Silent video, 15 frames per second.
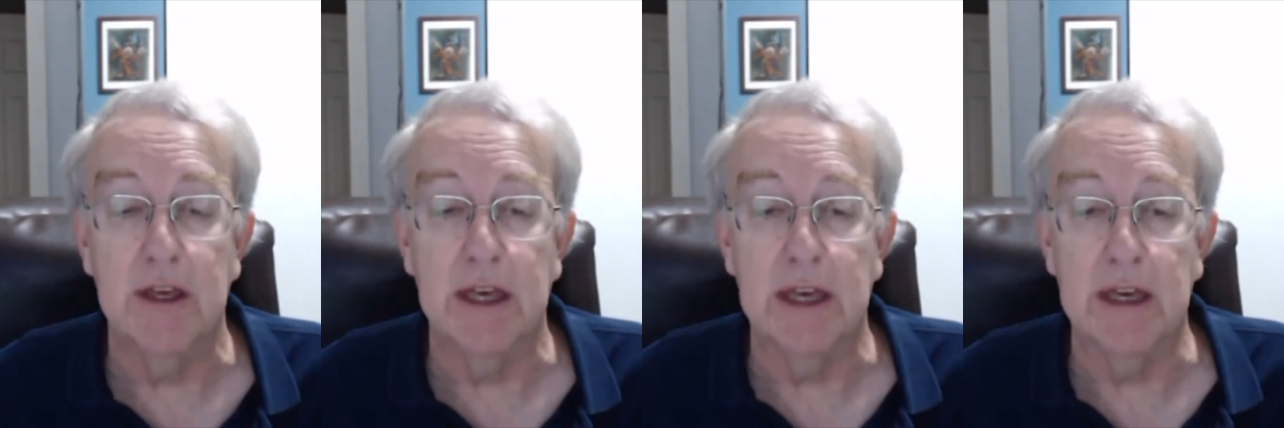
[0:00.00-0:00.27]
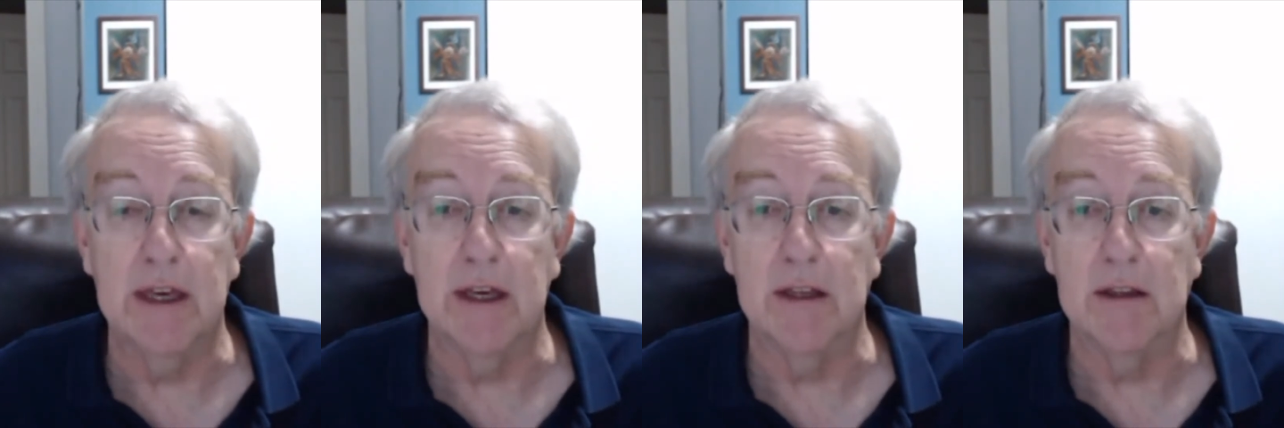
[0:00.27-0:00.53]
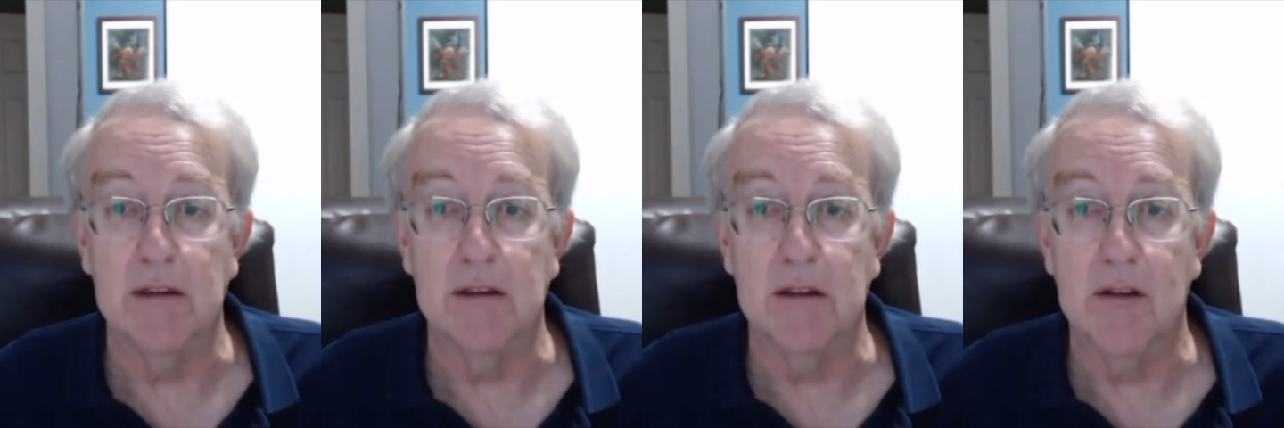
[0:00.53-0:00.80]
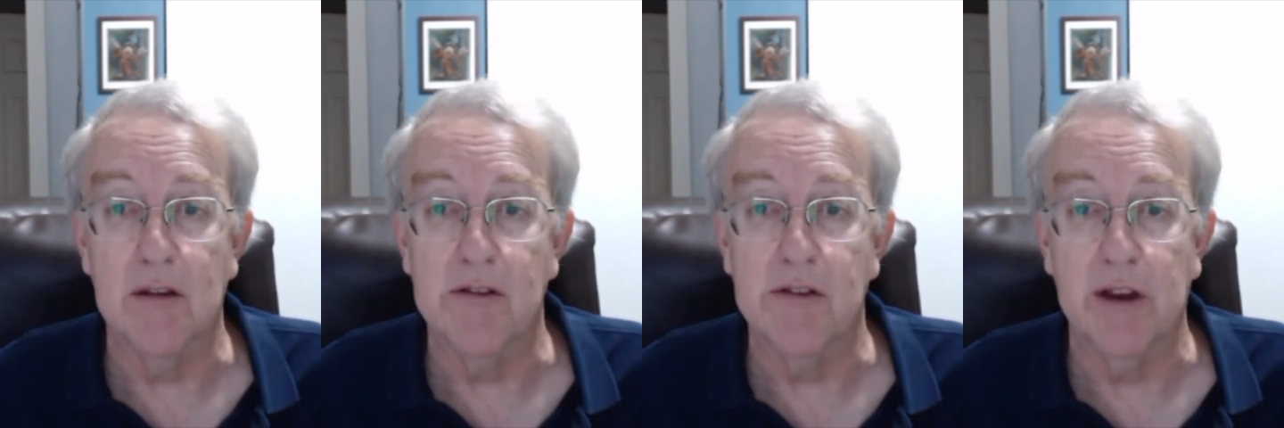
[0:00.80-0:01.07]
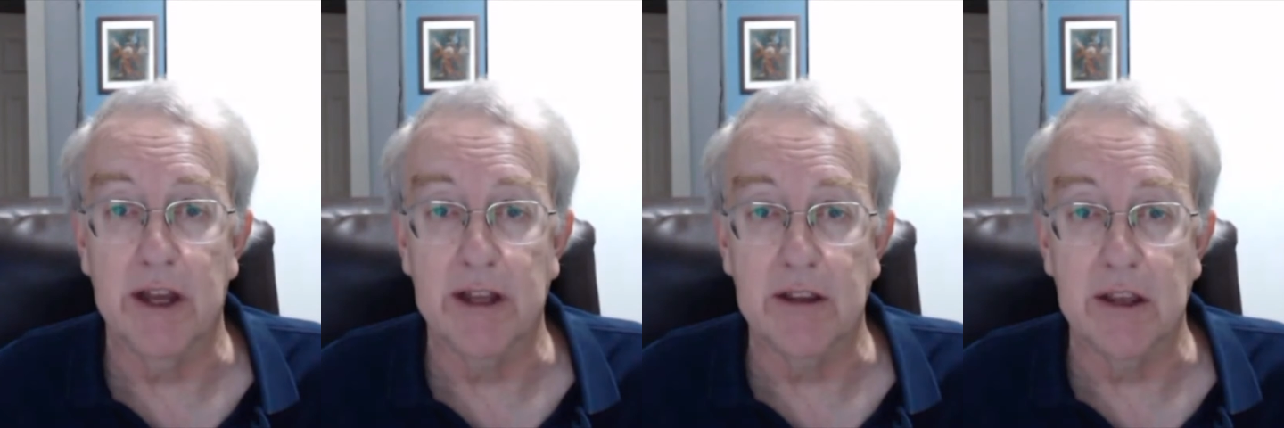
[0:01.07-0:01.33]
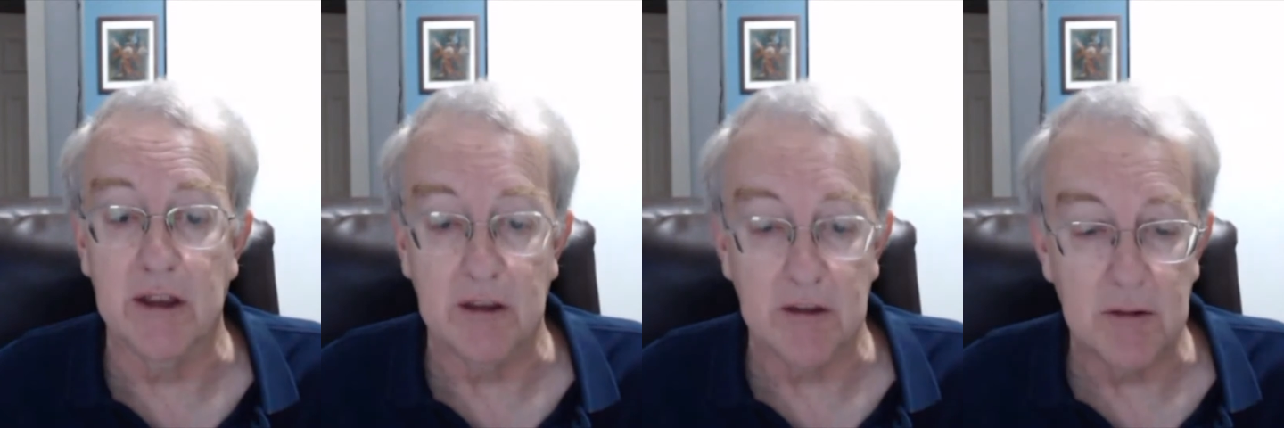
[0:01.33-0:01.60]
in
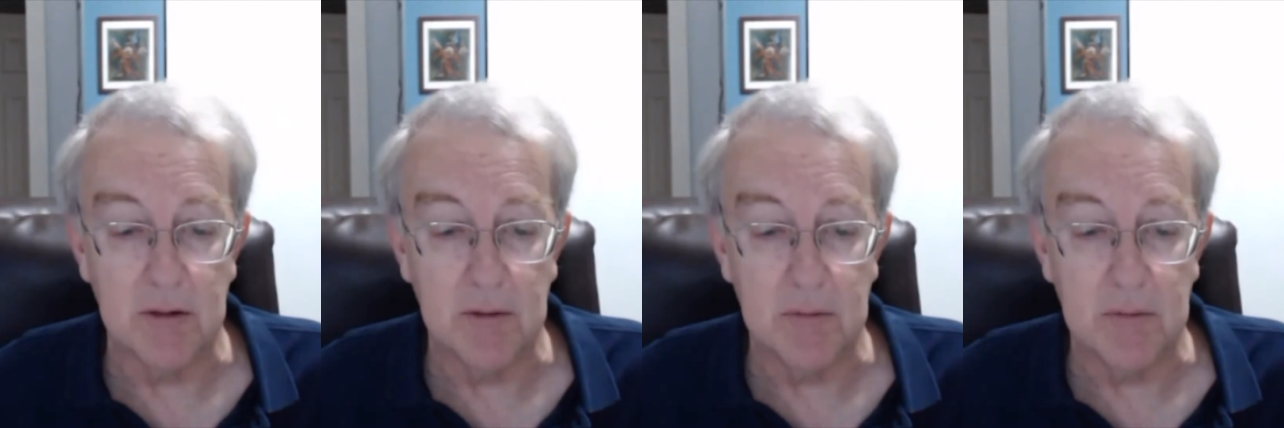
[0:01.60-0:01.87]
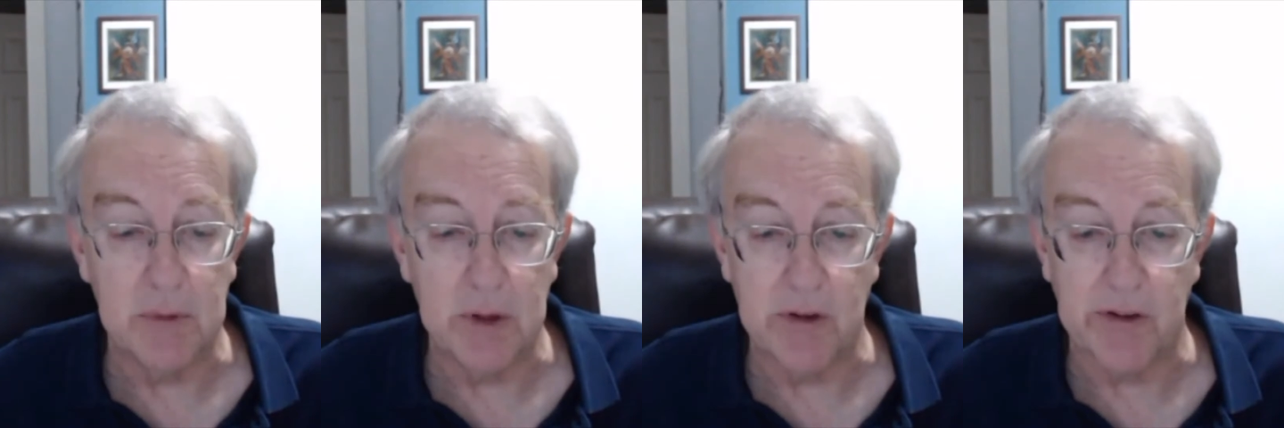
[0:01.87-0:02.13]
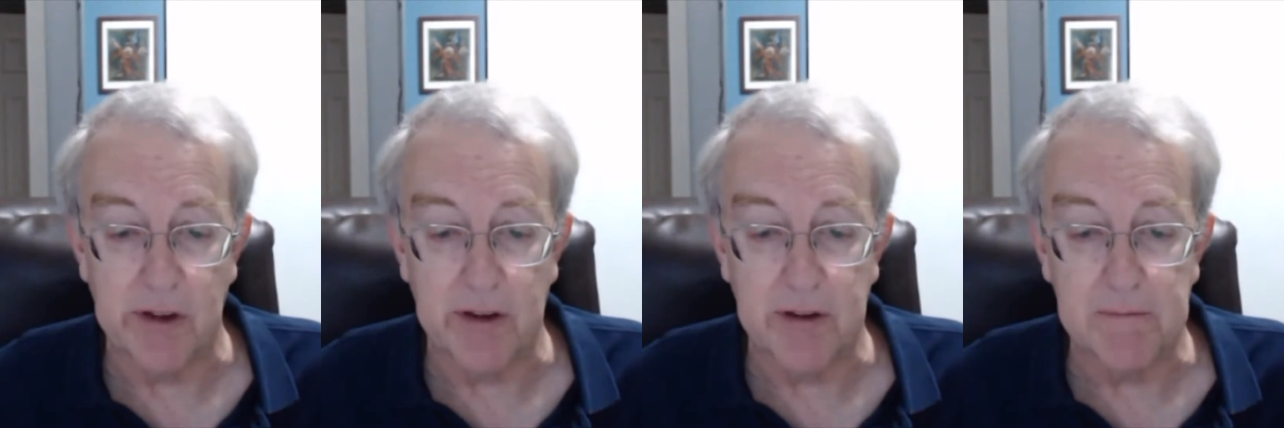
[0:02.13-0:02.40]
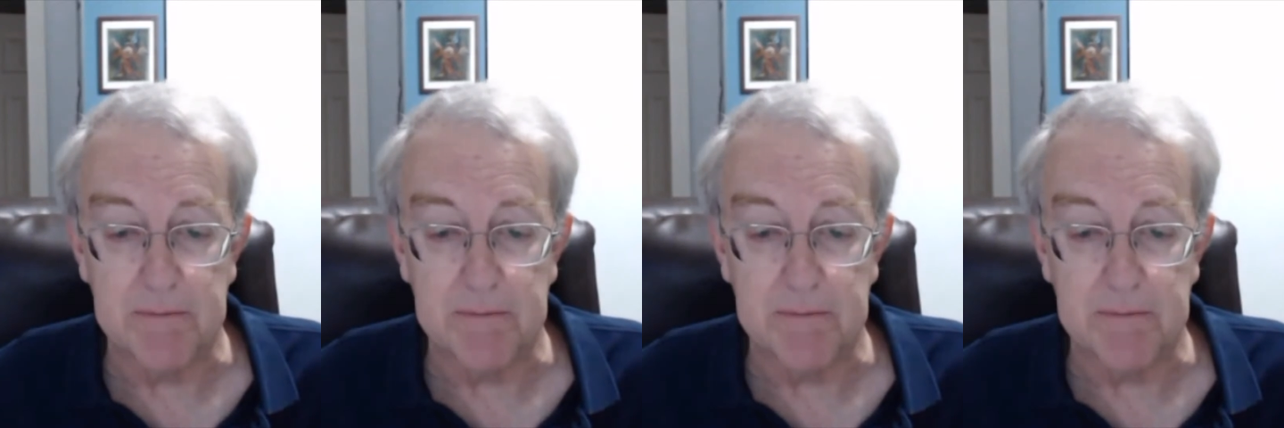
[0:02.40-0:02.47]
selecting music.